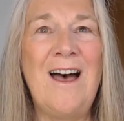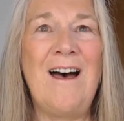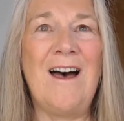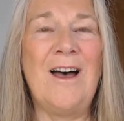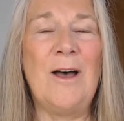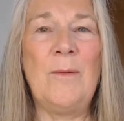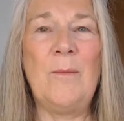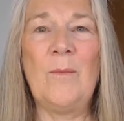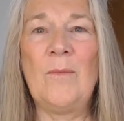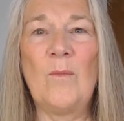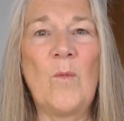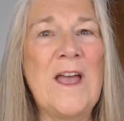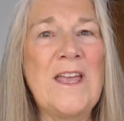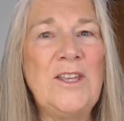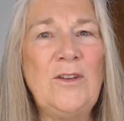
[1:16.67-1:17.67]

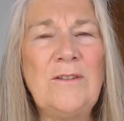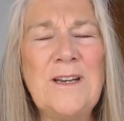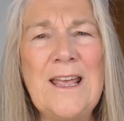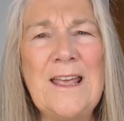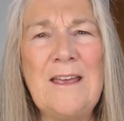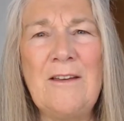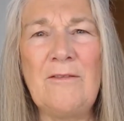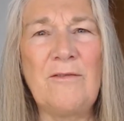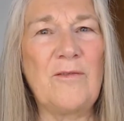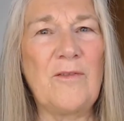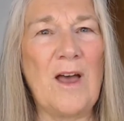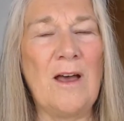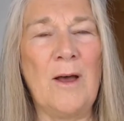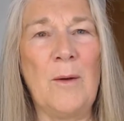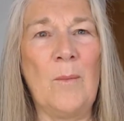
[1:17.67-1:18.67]
Where you live,
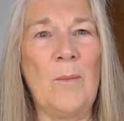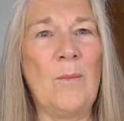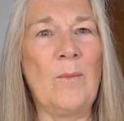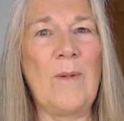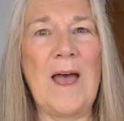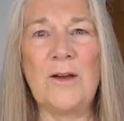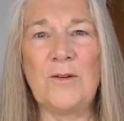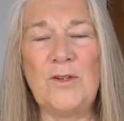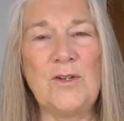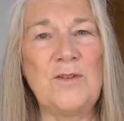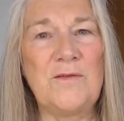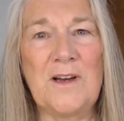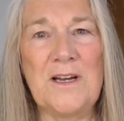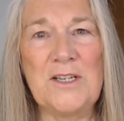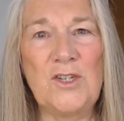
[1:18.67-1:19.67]
how you
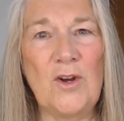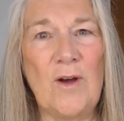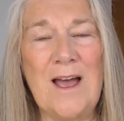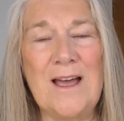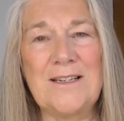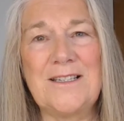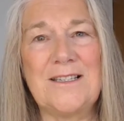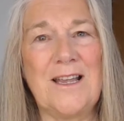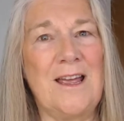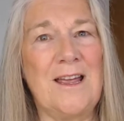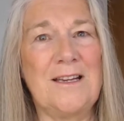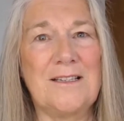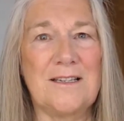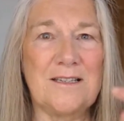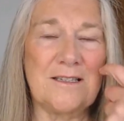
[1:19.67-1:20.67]
divide your
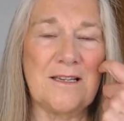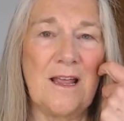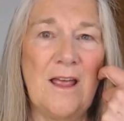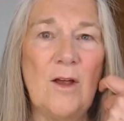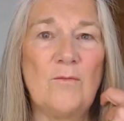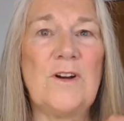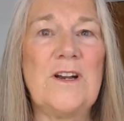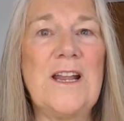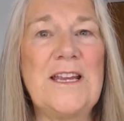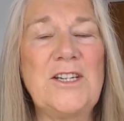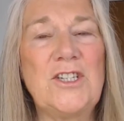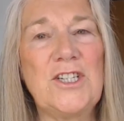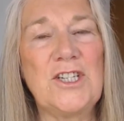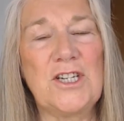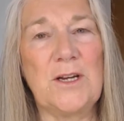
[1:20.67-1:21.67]
assets,
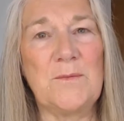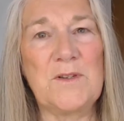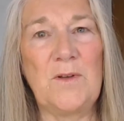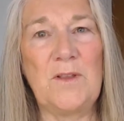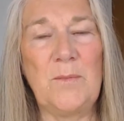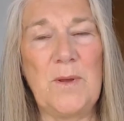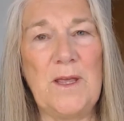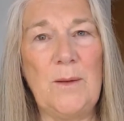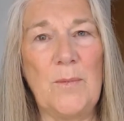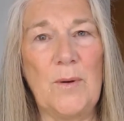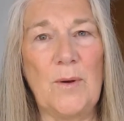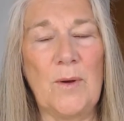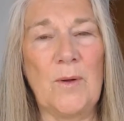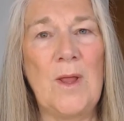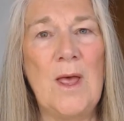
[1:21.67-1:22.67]
relationships with
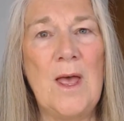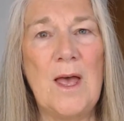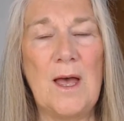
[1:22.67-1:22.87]
people.